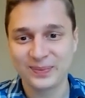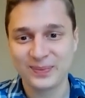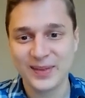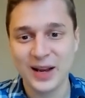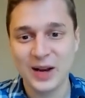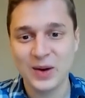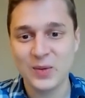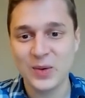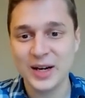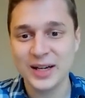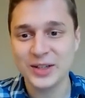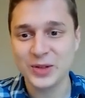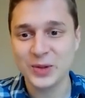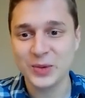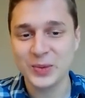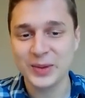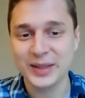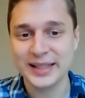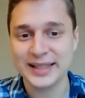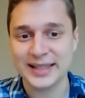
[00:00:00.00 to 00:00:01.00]
What do
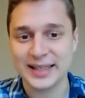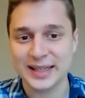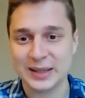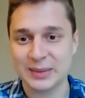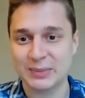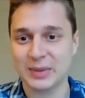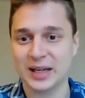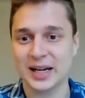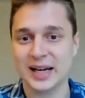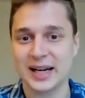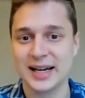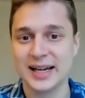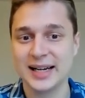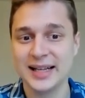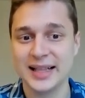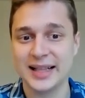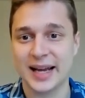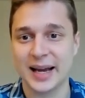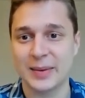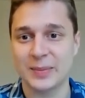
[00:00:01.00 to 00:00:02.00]
we see behind
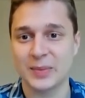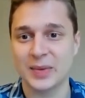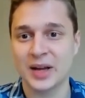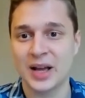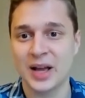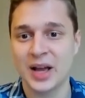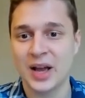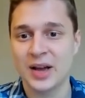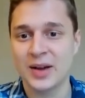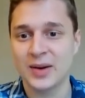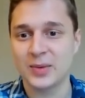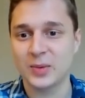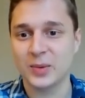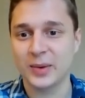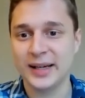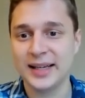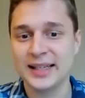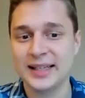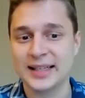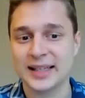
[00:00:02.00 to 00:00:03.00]
them? We
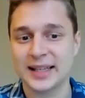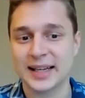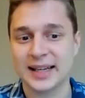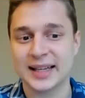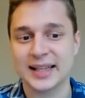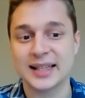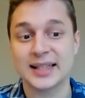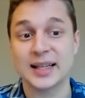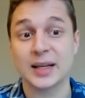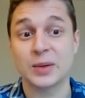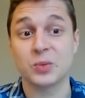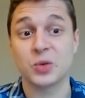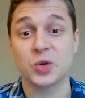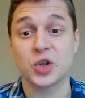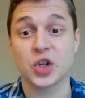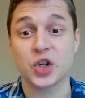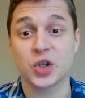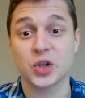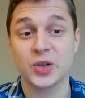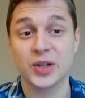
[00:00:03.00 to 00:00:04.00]
see some
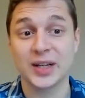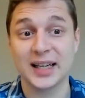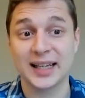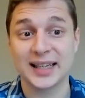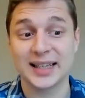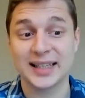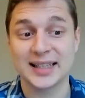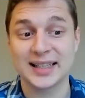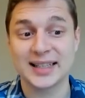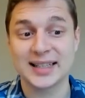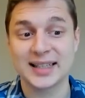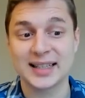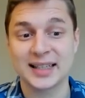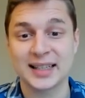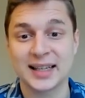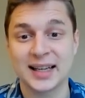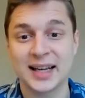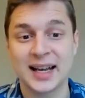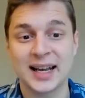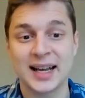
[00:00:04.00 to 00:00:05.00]
trees.
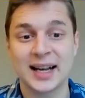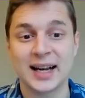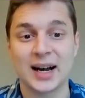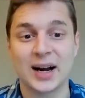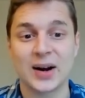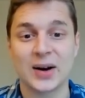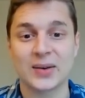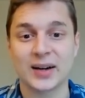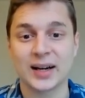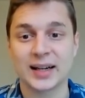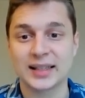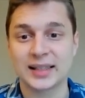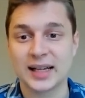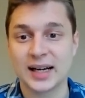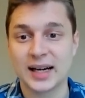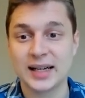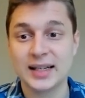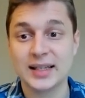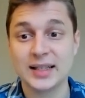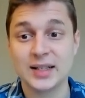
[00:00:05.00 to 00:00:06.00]
Alright
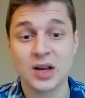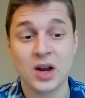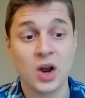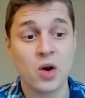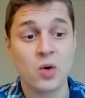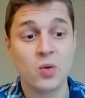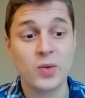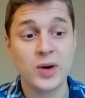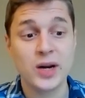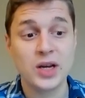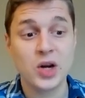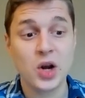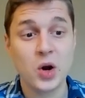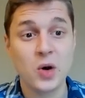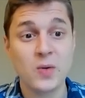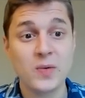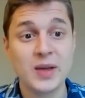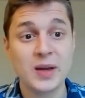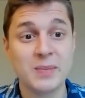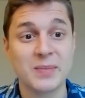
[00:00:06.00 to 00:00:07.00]
guys, we know
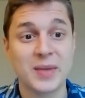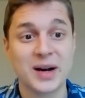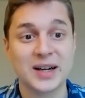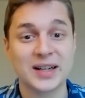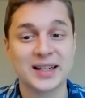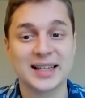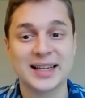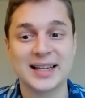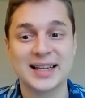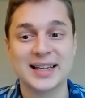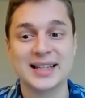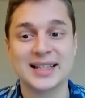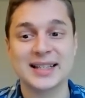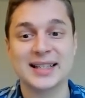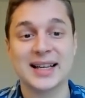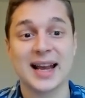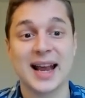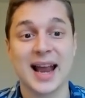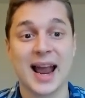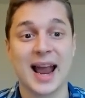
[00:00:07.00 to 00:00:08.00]
that monkeys
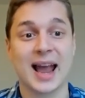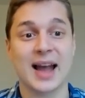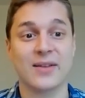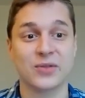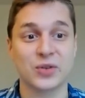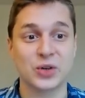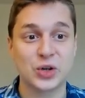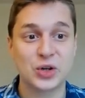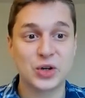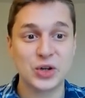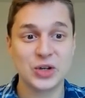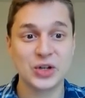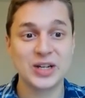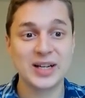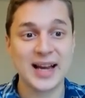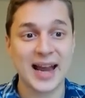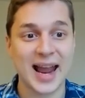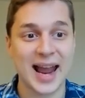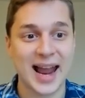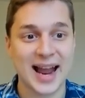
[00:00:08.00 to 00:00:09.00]
have good
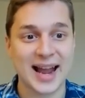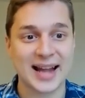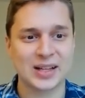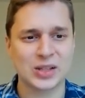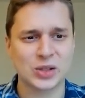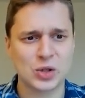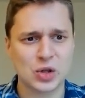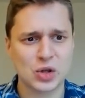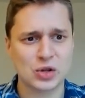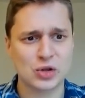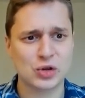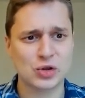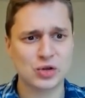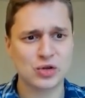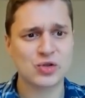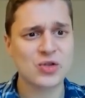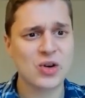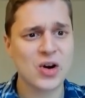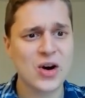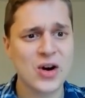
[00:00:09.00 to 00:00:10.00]
hands,
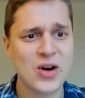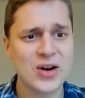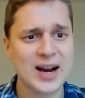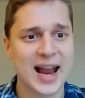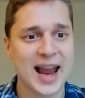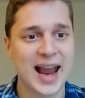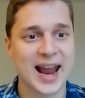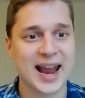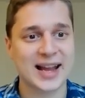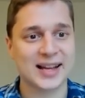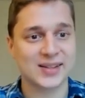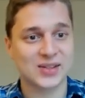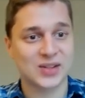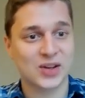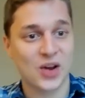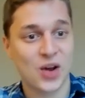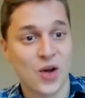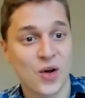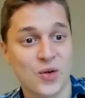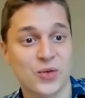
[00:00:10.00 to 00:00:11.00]
strong hands
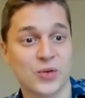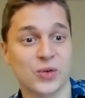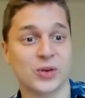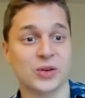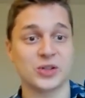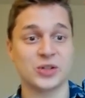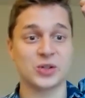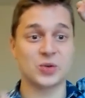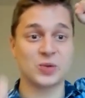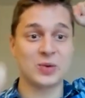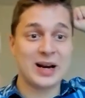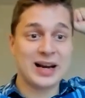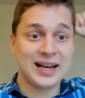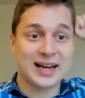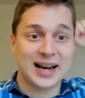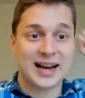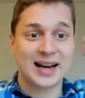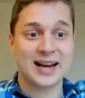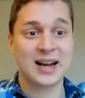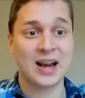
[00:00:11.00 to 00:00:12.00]
for
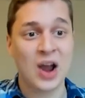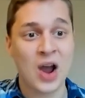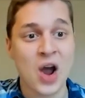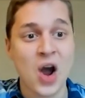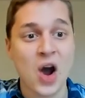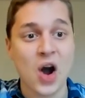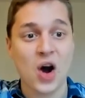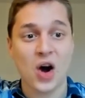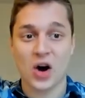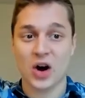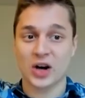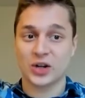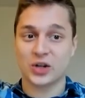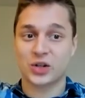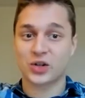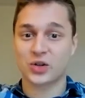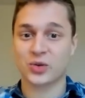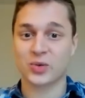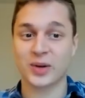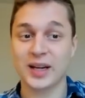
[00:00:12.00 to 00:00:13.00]
swinging on
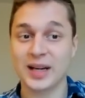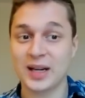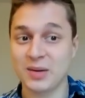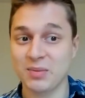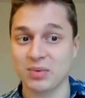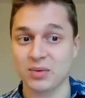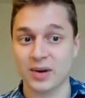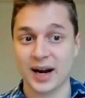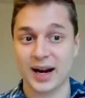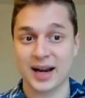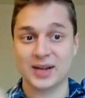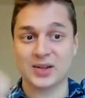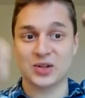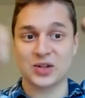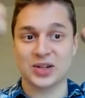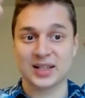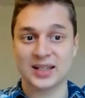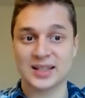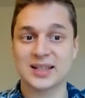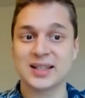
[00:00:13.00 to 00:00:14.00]
tree
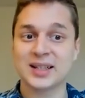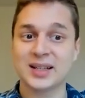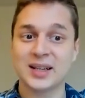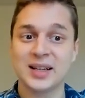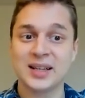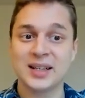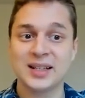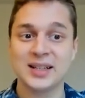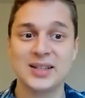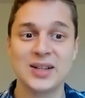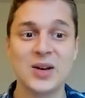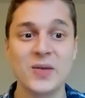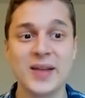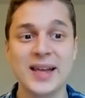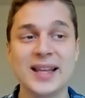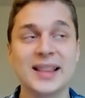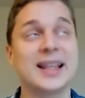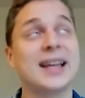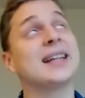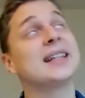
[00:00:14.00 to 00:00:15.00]
branches. So they
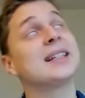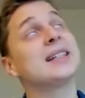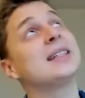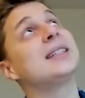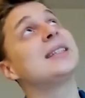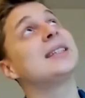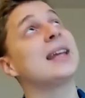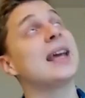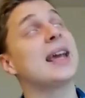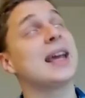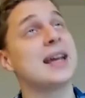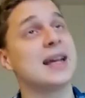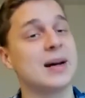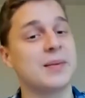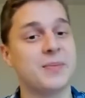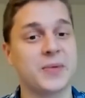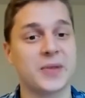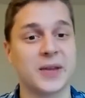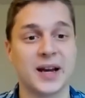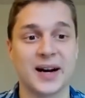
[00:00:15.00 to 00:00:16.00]
like to stay
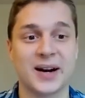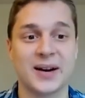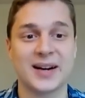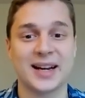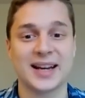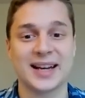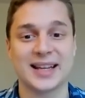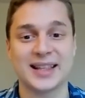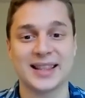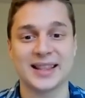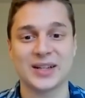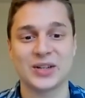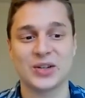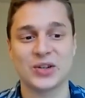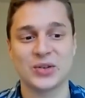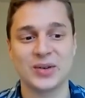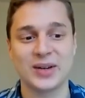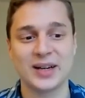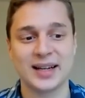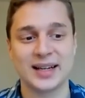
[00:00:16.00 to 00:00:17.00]
up there in the
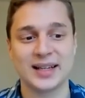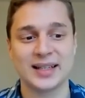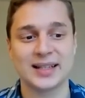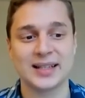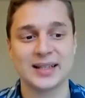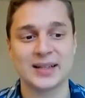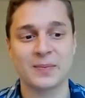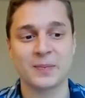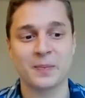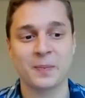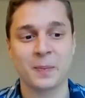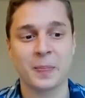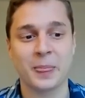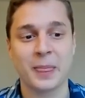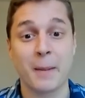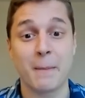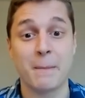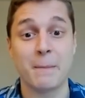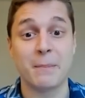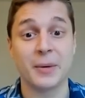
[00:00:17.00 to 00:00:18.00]
trees.
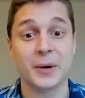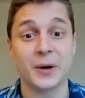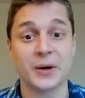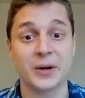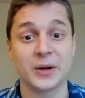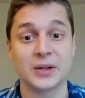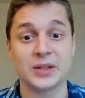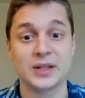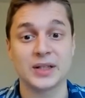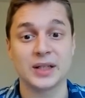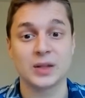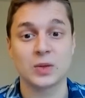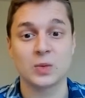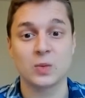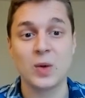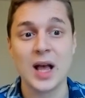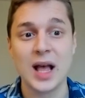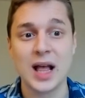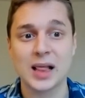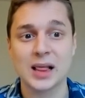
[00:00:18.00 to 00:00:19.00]
Birds as
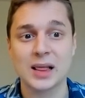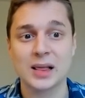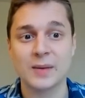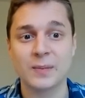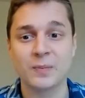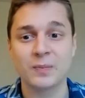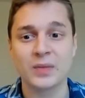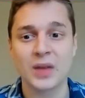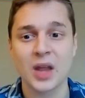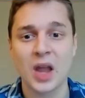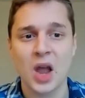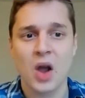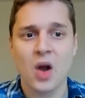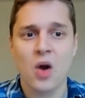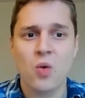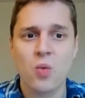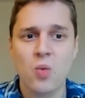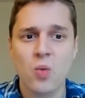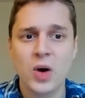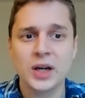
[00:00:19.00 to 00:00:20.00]
well.
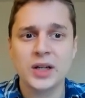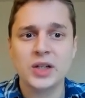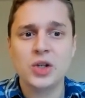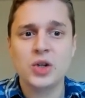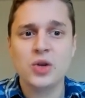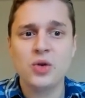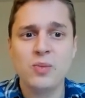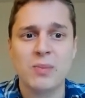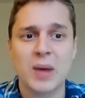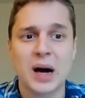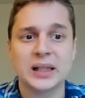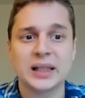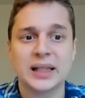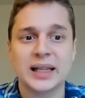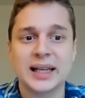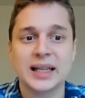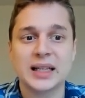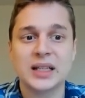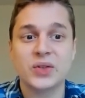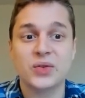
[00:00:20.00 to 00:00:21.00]
What do
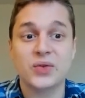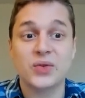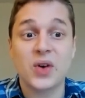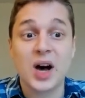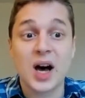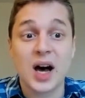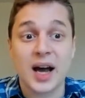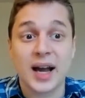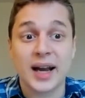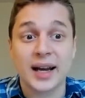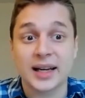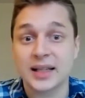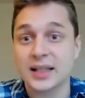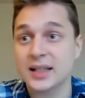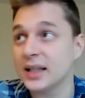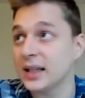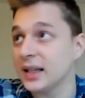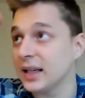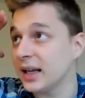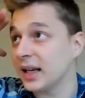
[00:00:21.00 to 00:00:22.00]
monkeys find
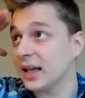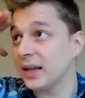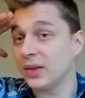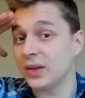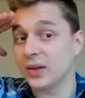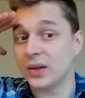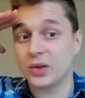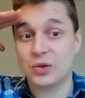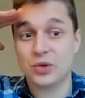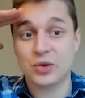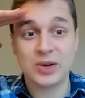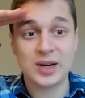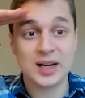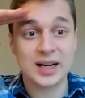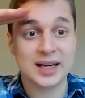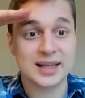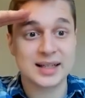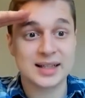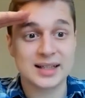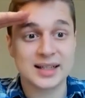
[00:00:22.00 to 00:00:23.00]
in the
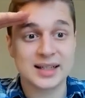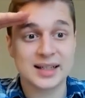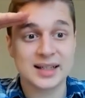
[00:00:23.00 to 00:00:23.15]
trees?